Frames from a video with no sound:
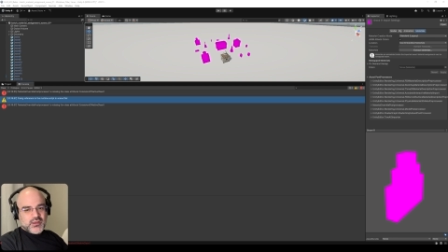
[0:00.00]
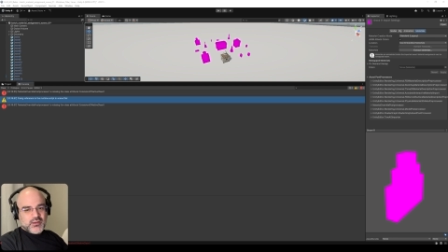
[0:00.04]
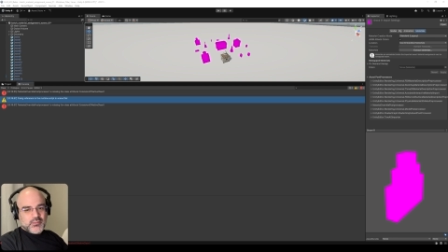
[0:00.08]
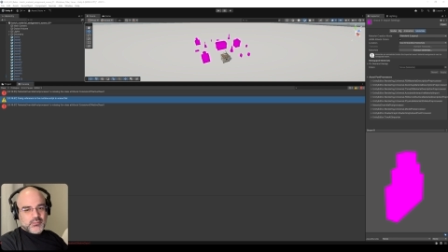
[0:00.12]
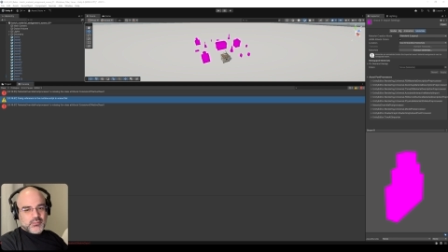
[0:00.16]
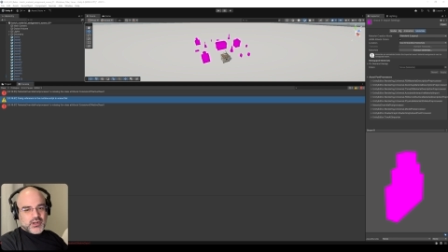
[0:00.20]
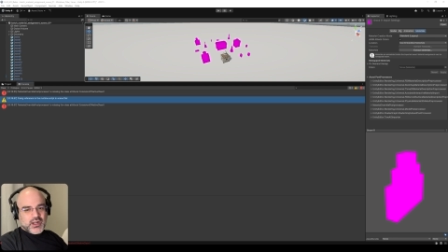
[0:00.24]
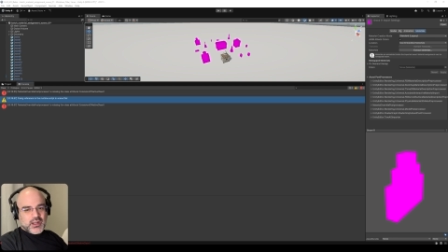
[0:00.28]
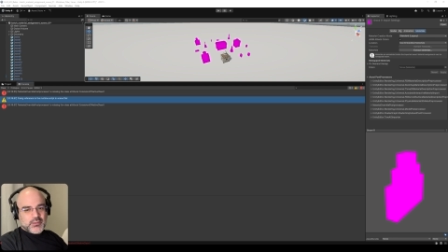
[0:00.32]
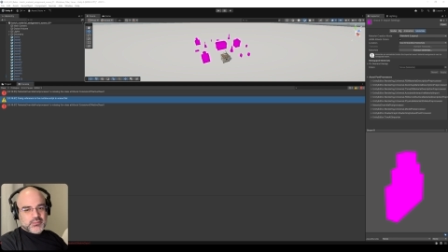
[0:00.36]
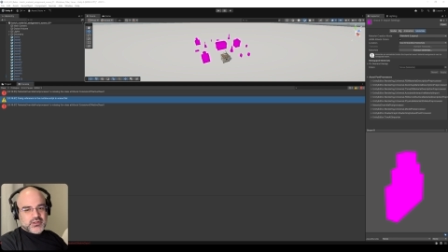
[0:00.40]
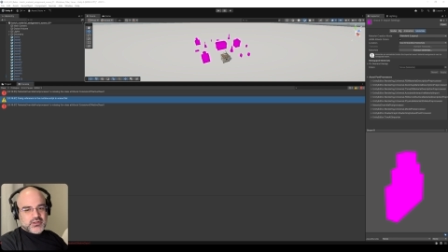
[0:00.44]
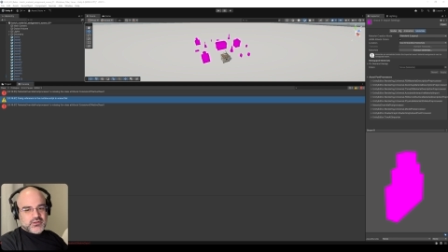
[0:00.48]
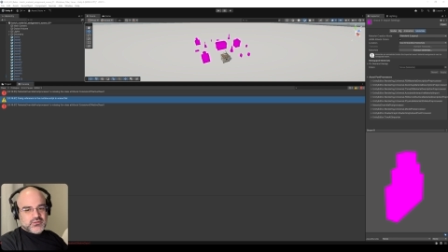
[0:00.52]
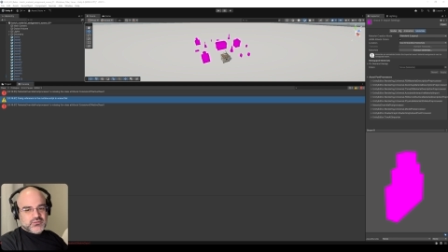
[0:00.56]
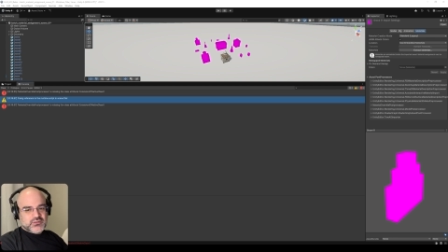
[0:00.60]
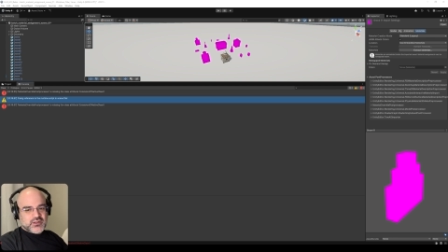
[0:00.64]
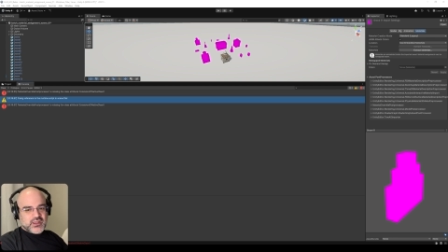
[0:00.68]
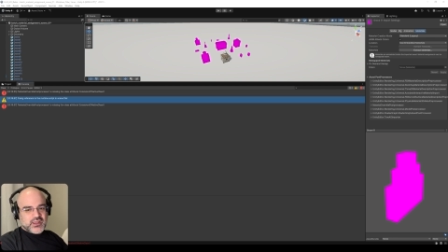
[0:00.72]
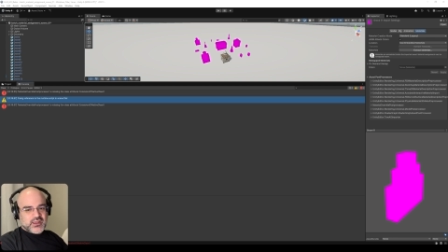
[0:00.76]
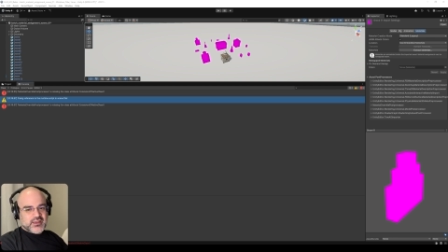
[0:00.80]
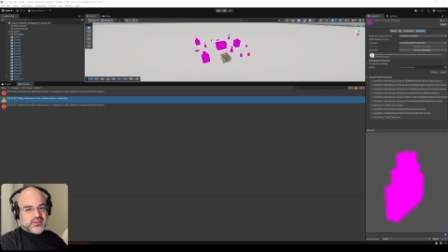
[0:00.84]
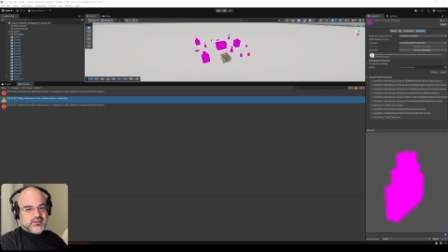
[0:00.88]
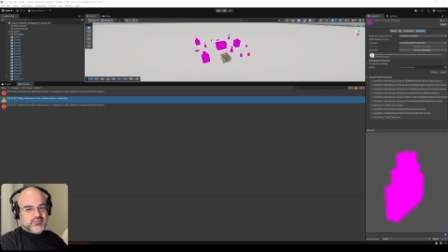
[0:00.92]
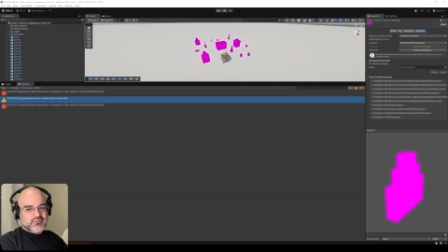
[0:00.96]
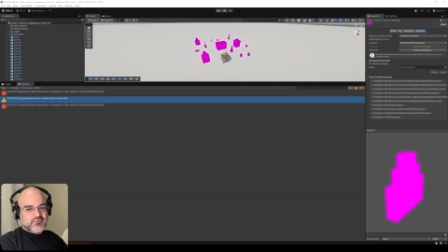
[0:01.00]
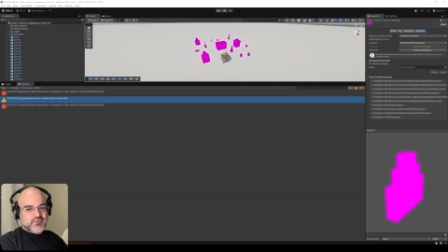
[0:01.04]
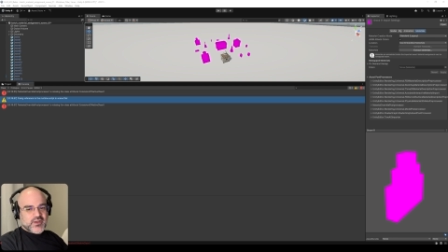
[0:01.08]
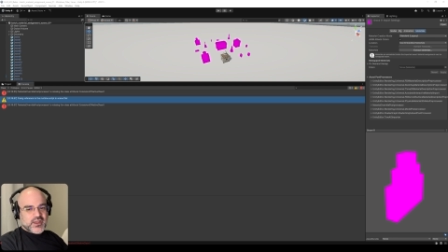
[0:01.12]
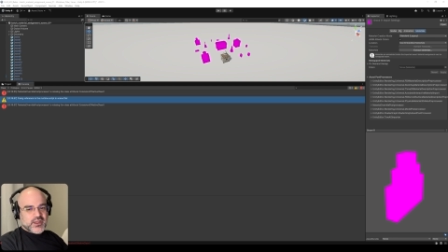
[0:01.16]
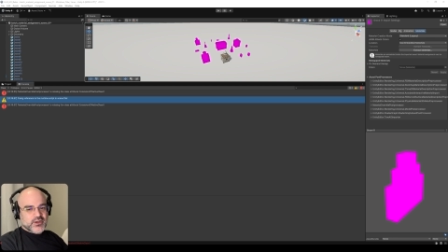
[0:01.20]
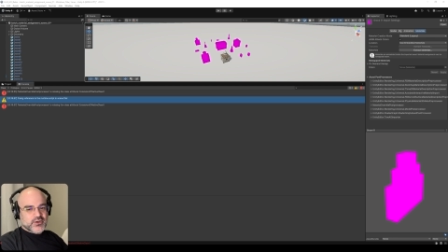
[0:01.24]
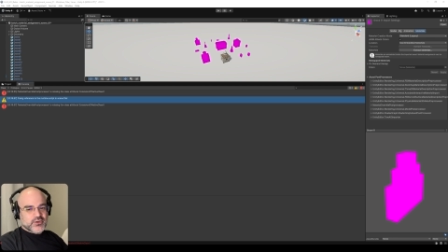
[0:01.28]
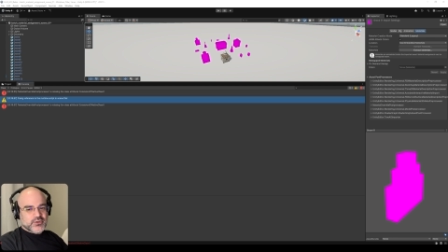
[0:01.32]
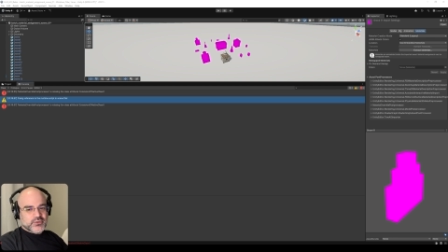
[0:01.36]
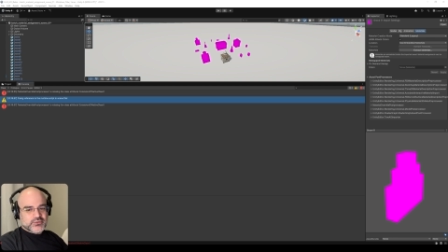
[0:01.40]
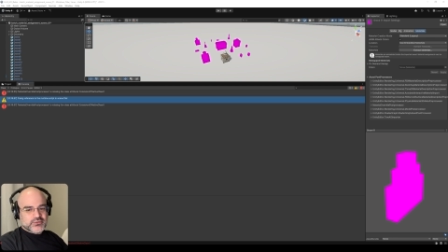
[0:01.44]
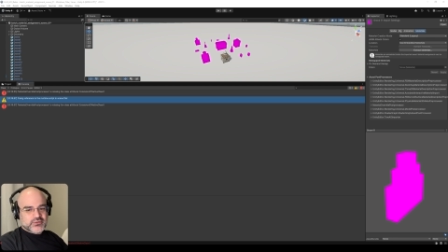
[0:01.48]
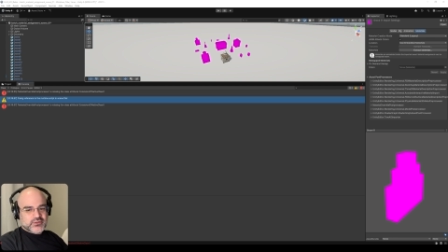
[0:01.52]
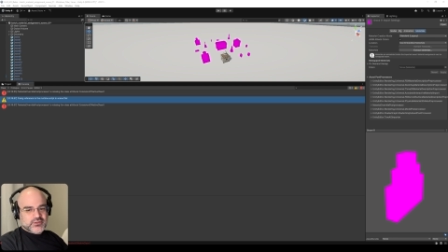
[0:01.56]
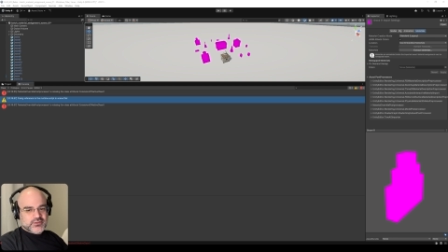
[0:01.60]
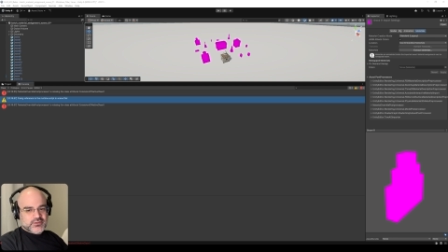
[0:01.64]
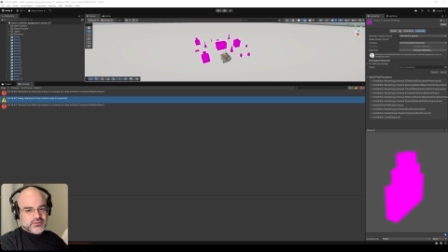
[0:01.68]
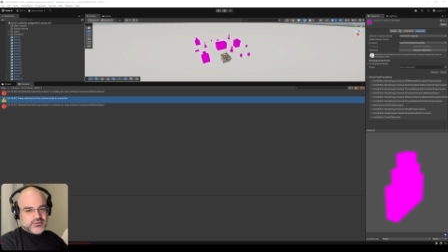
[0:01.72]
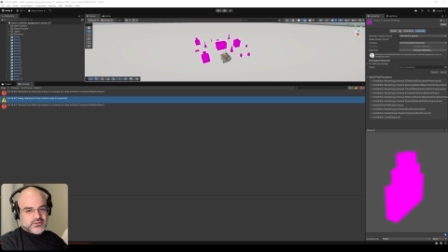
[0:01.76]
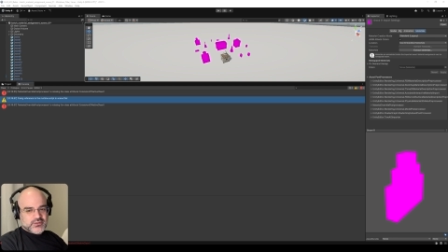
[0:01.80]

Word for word: But I'm going to say failed